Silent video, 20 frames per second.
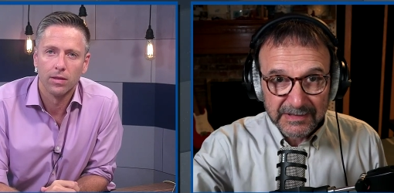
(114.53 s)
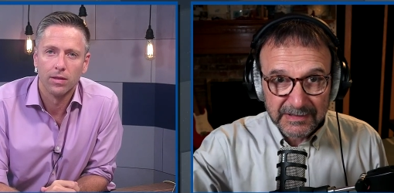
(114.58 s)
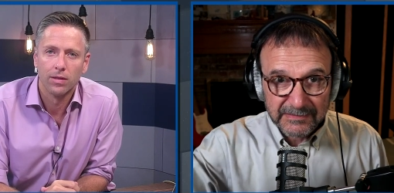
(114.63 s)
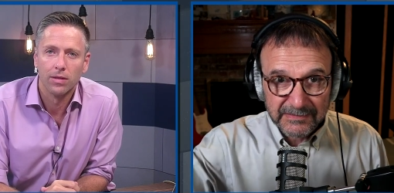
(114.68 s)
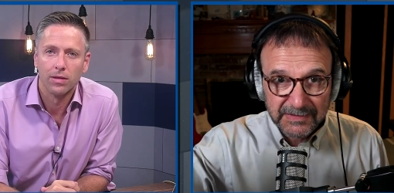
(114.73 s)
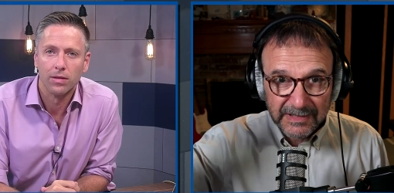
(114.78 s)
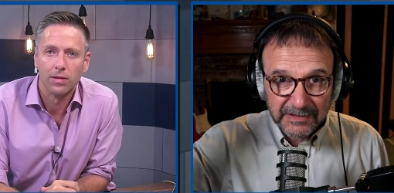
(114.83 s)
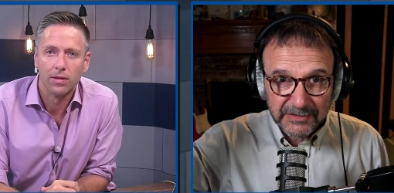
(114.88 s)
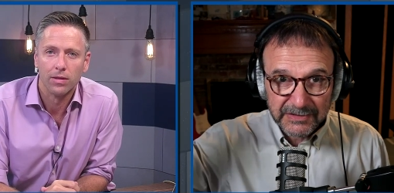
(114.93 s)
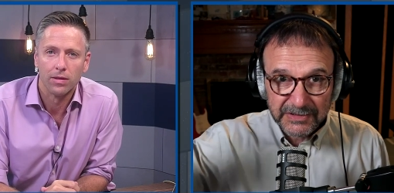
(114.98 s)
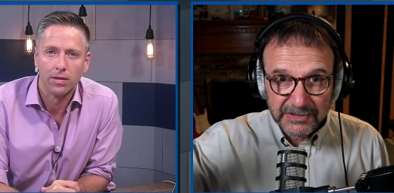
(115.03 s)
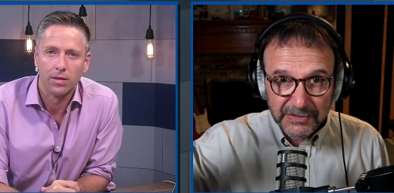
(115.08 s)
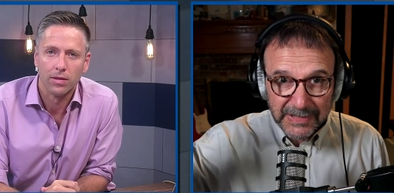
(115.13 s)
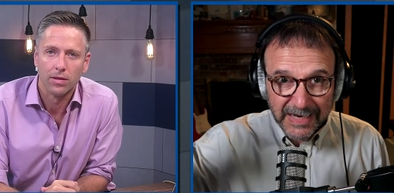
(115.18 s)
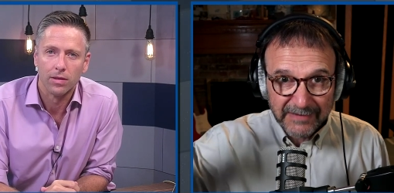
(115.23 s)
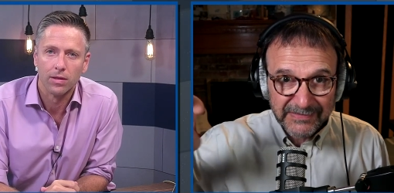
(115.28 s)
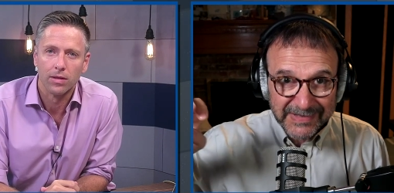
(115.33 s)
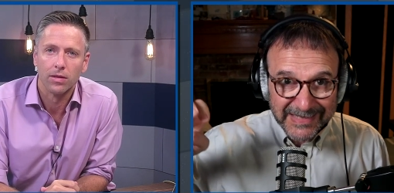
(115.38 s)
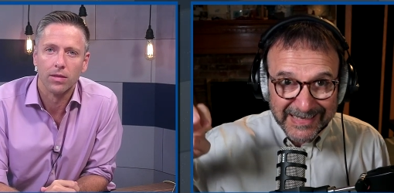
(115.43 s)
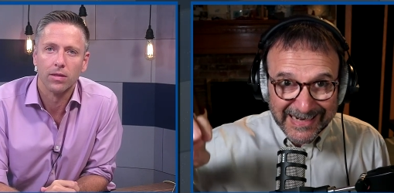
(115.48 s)
Speaker 1: The viruses
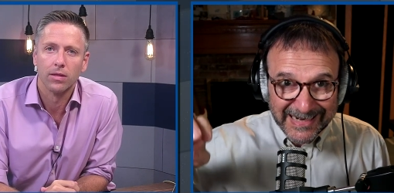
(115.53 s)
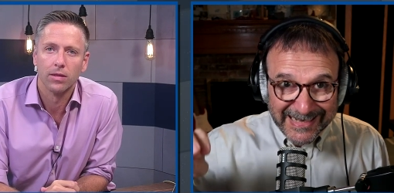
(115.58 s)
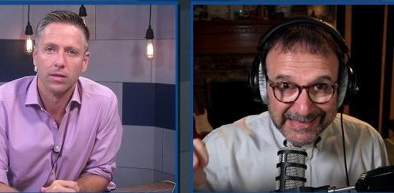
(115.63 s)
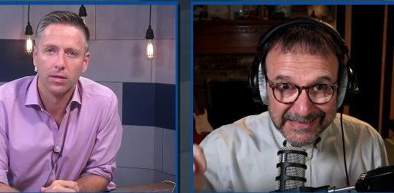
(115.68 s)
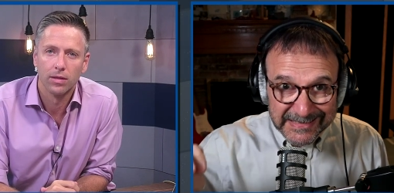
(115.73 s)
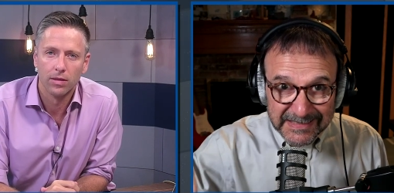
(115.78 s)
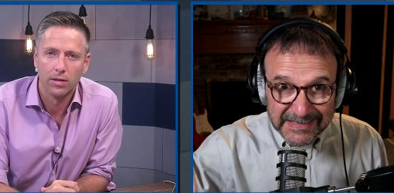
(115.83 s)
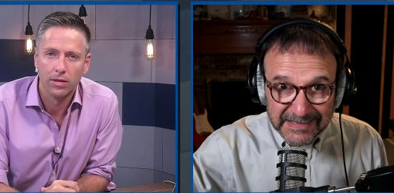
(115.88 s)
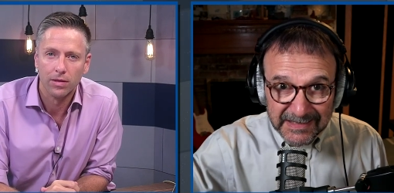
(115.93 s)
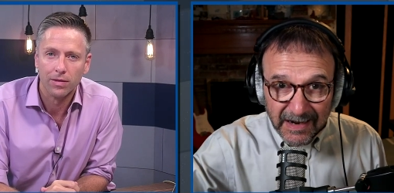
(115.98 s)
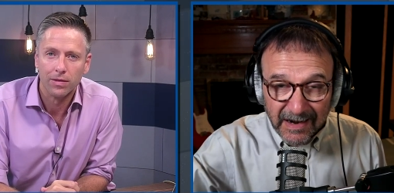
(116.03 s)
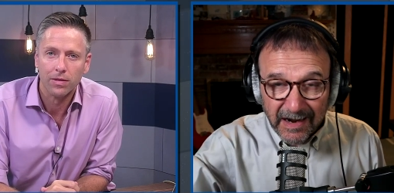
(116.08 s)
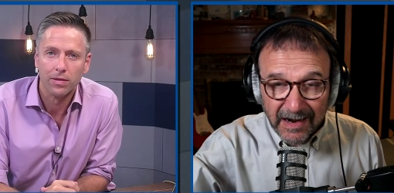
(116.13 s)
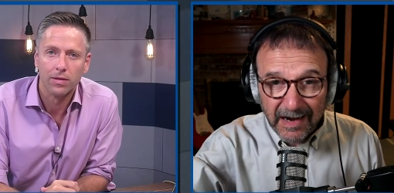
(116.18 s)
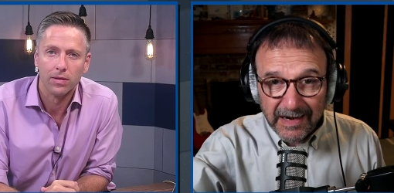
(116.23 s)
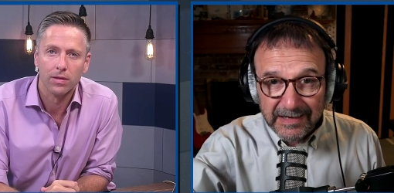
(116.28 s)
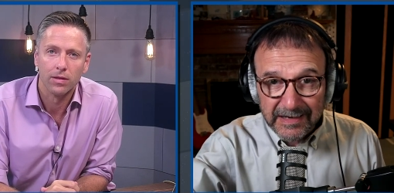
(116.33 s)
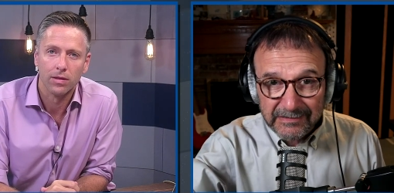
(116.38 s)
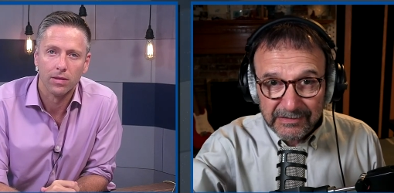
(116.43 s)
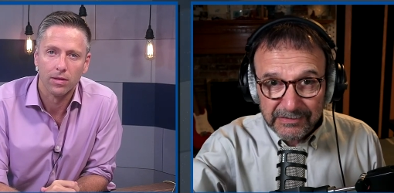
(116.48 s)
have to get
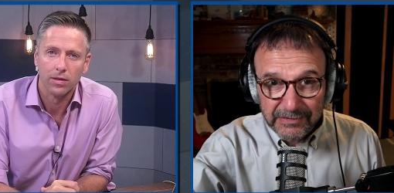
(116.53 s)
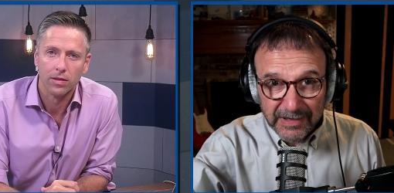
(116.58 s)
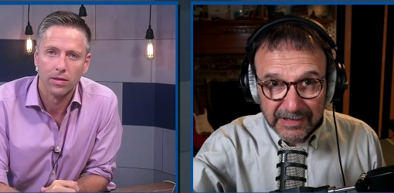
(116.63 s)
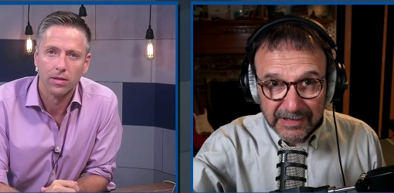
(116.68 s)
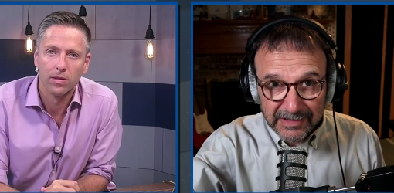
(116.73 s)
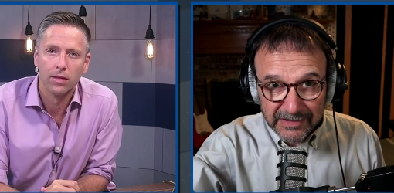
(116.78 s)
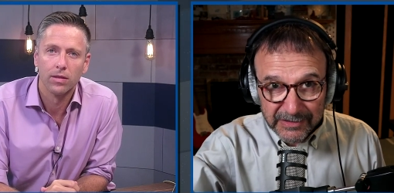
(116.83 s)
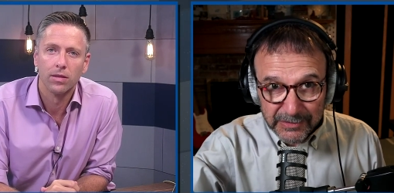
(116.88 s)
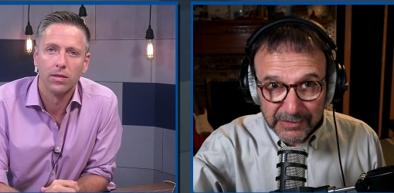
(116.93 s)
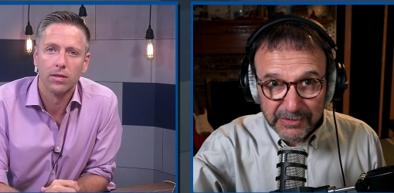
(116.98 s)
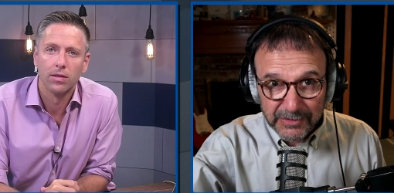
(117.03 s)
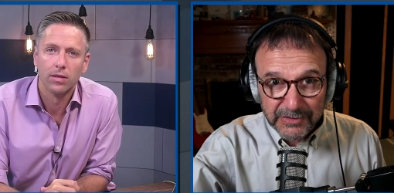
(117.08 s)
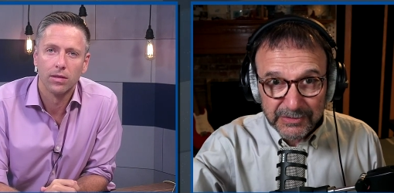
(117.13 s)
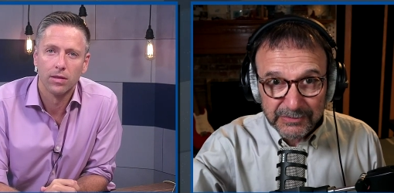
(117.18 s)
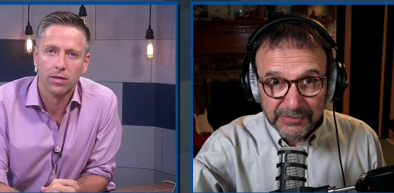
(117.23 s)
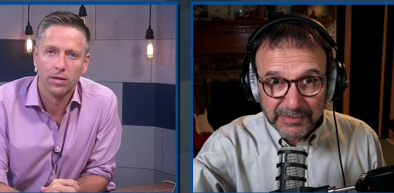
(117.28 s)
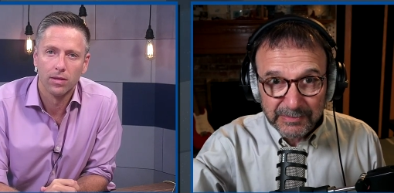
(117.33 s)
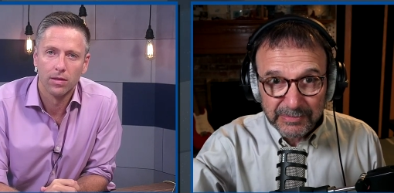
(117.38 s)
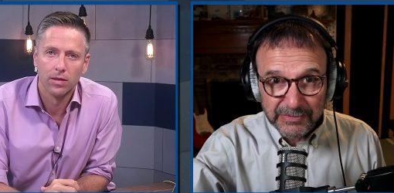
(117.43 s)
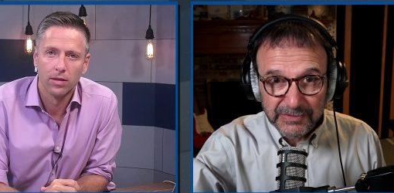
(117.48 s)
inside, right, in order
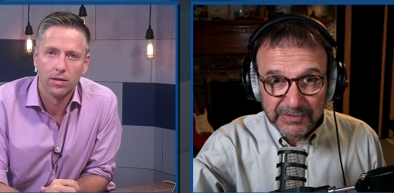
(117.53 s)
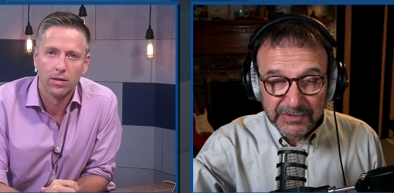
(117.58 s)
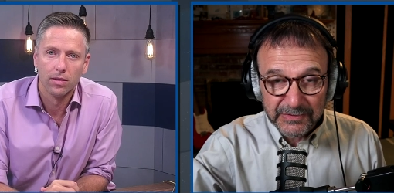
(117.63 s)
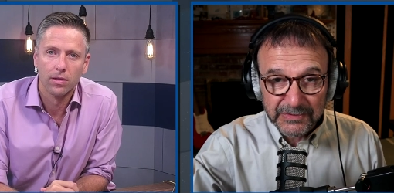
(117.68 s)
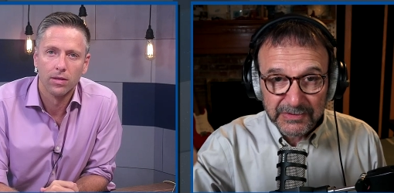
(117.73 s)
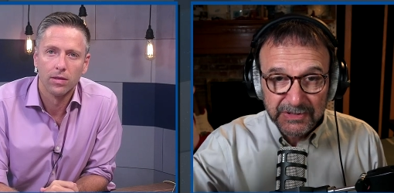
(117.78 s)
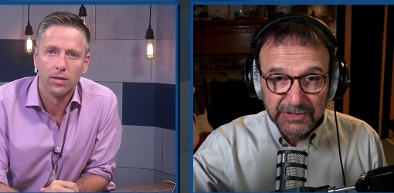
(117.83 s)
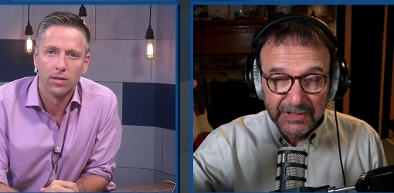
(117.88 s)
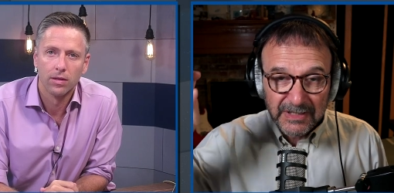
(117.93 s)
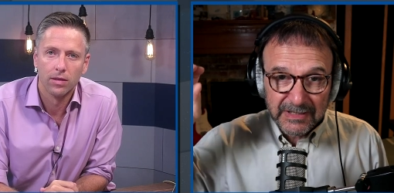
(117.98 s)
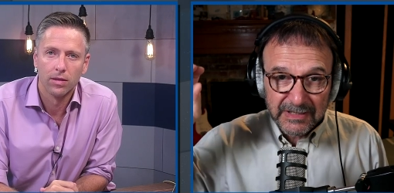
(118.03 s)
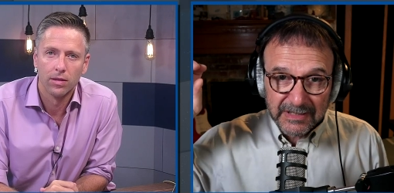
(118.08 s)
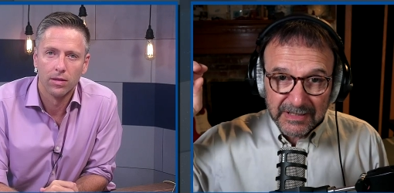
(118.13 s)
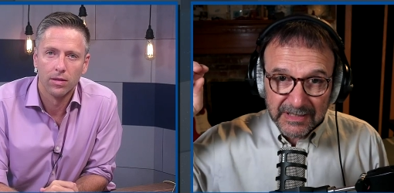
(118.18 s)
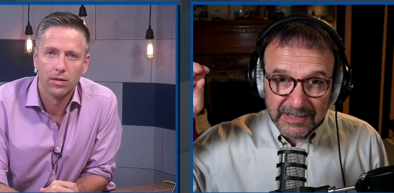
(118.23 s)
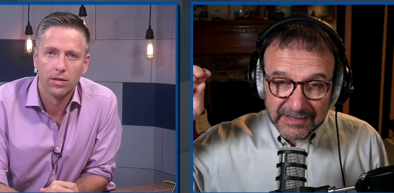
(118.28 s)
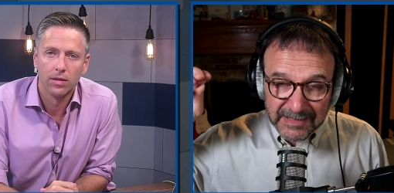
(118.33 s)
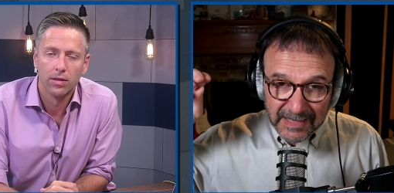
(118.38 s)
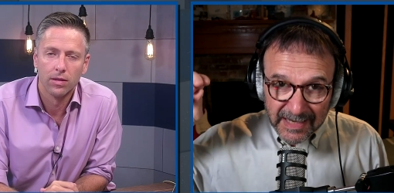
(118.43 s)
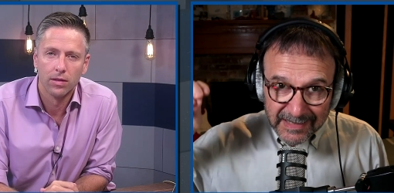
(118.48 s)
to reproduce,
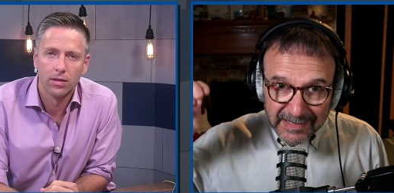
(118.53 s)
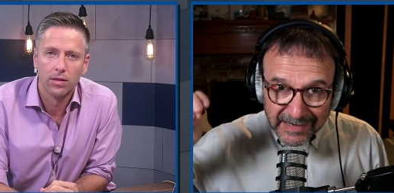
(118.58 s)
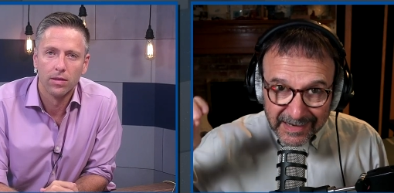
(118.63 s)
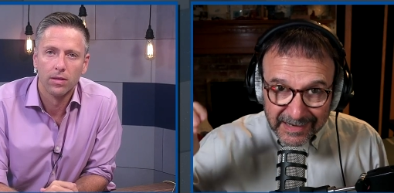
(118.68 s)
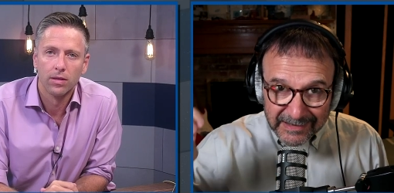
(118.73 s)
and that